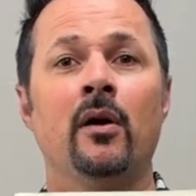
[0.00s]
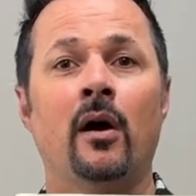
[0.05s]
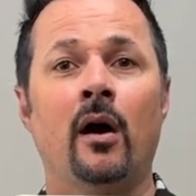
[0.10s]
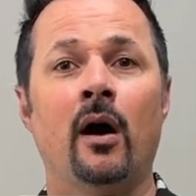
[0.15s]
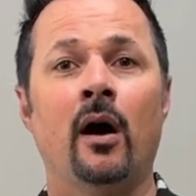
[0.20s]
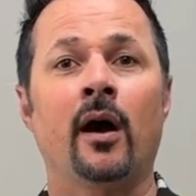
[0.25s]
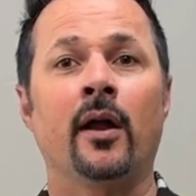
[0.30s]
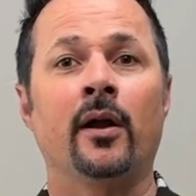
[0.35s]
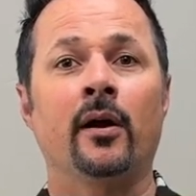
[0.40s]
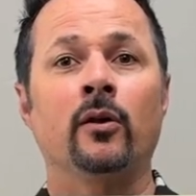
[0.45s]

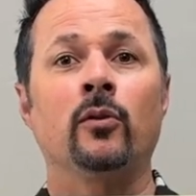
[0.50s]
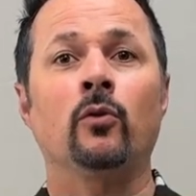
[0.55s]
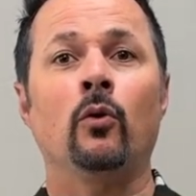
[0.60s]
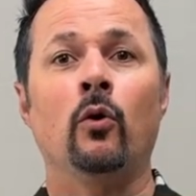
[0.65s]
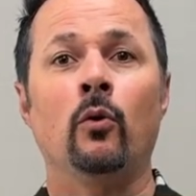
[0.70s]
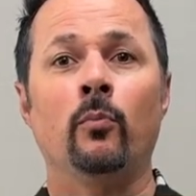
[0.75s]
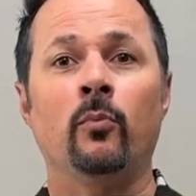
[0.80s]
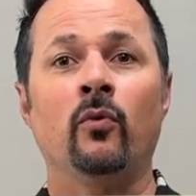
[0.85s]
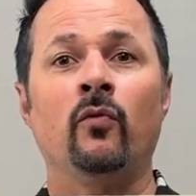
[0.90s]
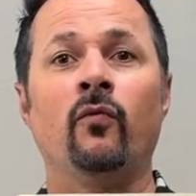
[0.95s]
on a
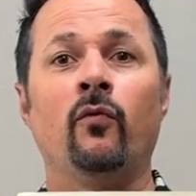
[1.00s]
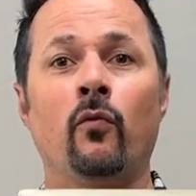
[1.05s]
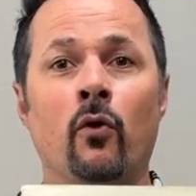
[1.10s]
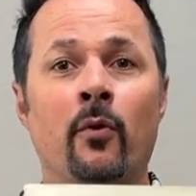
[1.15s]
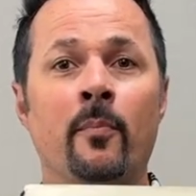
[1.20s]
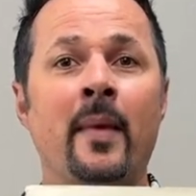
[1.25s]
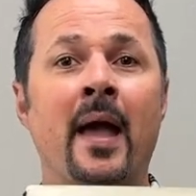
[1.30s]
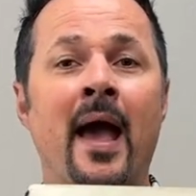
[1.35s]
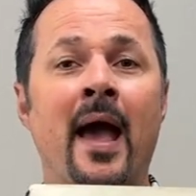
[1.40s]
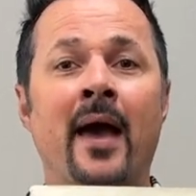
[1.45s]
global
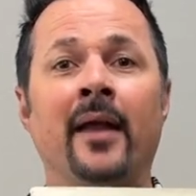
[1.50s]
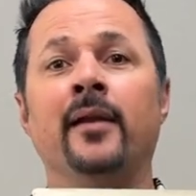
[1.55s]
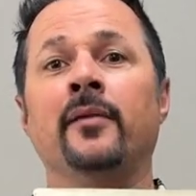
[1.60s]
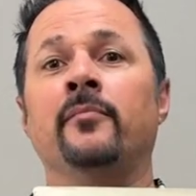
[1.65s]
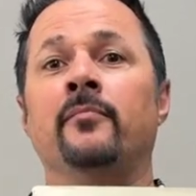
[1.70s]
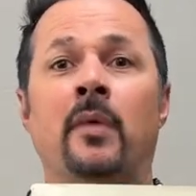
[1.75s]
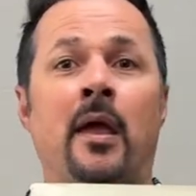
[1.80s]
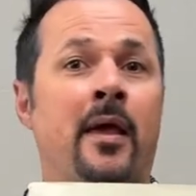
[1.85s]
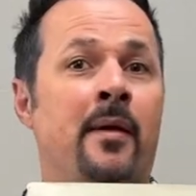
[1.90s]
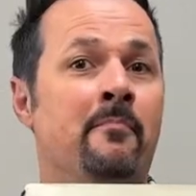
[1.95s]
format,
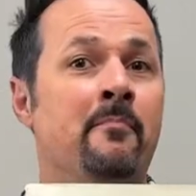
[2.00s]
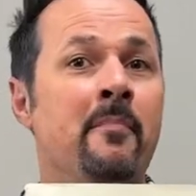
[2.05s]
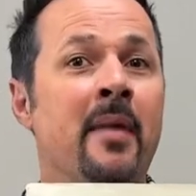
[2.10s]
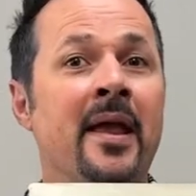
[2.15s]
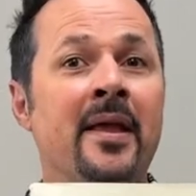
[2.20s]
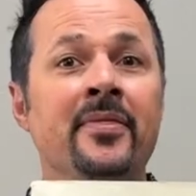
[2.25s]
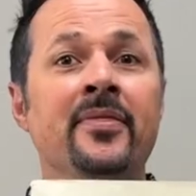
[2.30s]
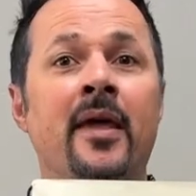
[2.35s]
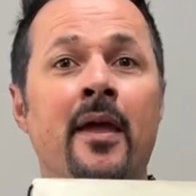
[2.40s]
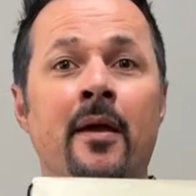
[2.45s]
and
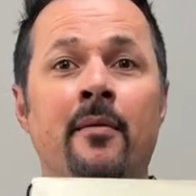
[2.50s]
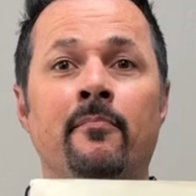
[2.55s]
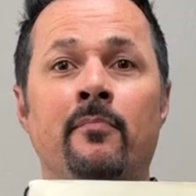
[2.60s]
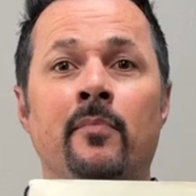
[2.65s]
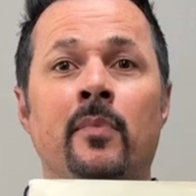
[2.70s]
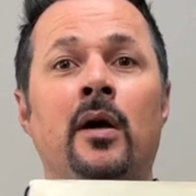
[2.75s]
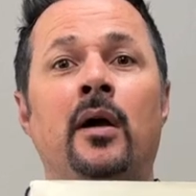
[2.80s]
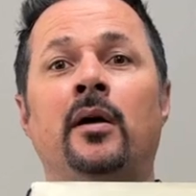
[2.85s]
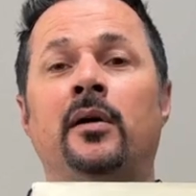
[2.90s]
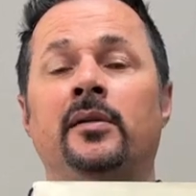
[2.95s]
made them
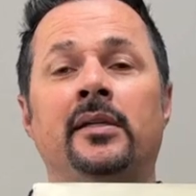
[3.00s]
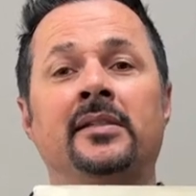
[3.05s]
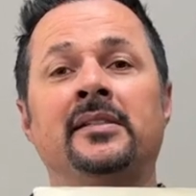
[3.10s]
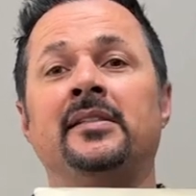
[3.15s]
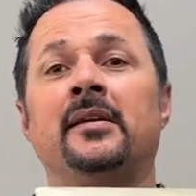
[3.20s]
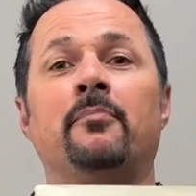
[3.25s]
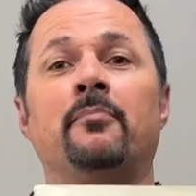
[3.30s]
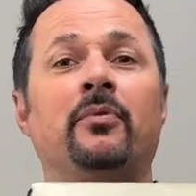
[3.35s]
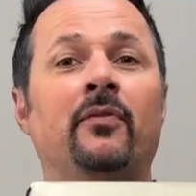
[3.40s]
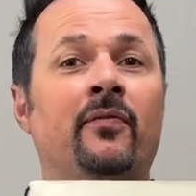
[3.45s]

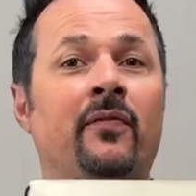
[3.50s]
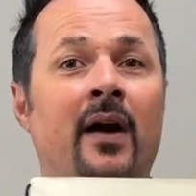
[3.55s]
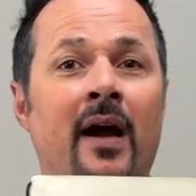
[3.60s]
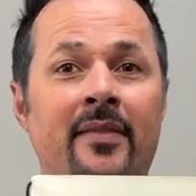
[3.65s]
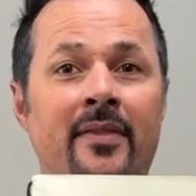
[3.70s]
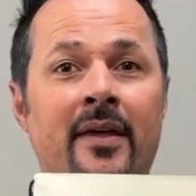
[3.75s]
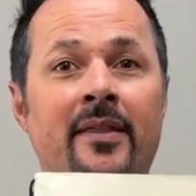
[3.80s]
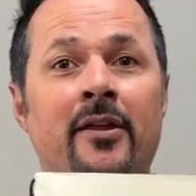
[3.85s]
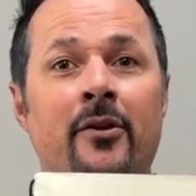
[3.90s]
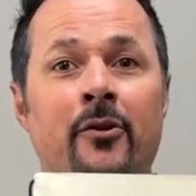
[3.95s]
exemplify
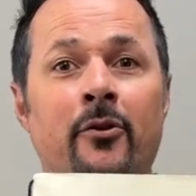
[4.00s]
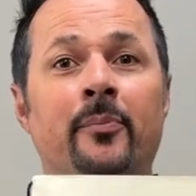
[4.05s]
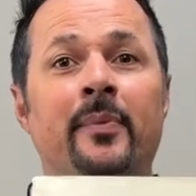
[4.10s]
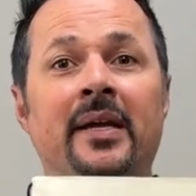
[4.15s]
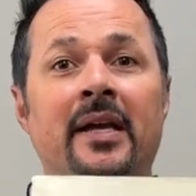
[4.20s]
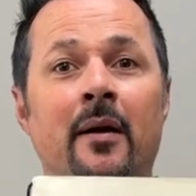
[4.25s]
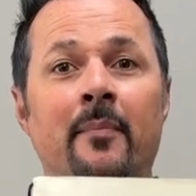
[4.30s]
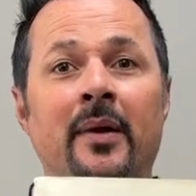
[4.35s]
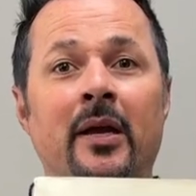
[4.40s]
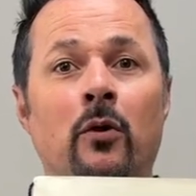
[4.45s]
that they were
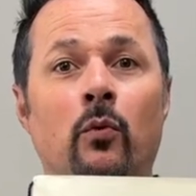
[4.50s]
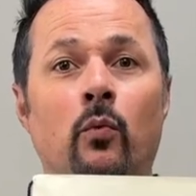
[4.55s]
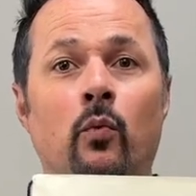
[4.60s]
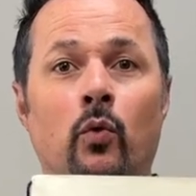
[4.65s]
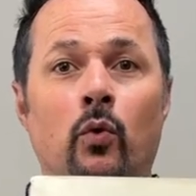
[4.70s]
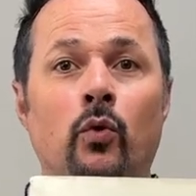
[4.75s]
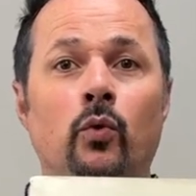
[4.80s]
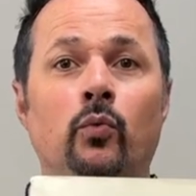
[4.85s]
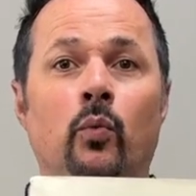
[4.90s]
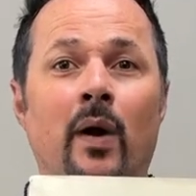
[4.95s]
becoming a
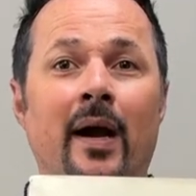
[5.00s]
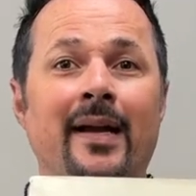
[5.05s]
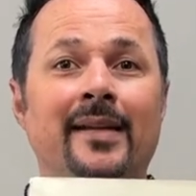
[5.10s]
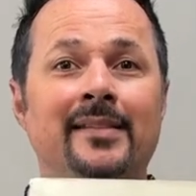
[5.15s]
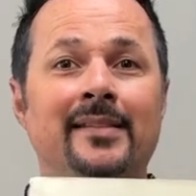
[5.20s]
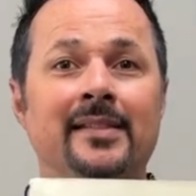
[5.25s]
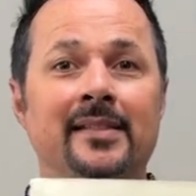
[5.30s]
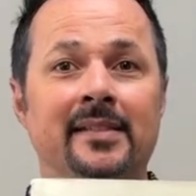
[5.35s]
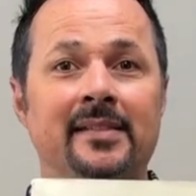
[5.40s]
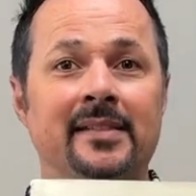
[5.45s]
worldwide
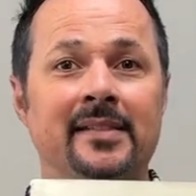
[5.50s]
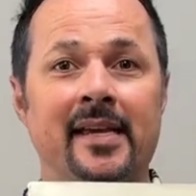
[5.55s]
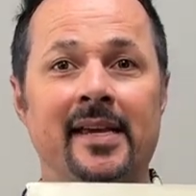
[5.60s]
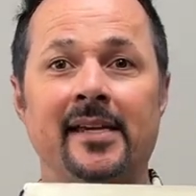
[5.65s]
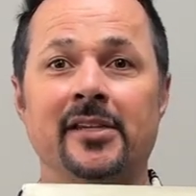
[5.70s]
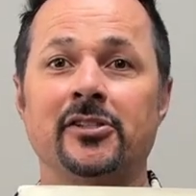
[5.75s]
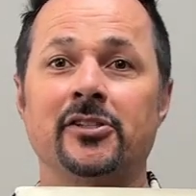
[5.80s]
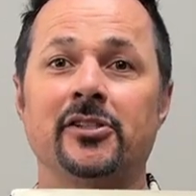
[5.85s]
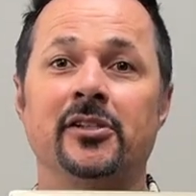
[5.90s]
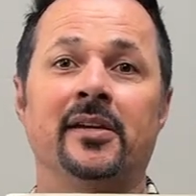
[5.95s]

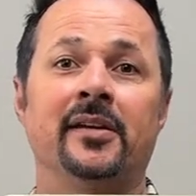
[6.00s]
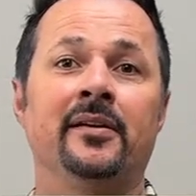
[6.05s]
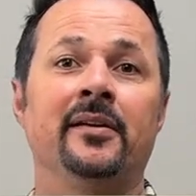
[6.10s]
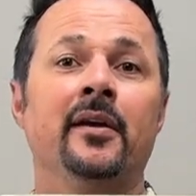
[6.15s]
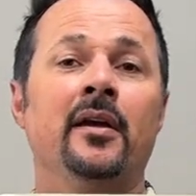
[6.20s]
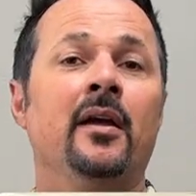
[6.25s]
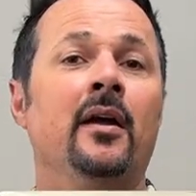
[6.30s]
sensation.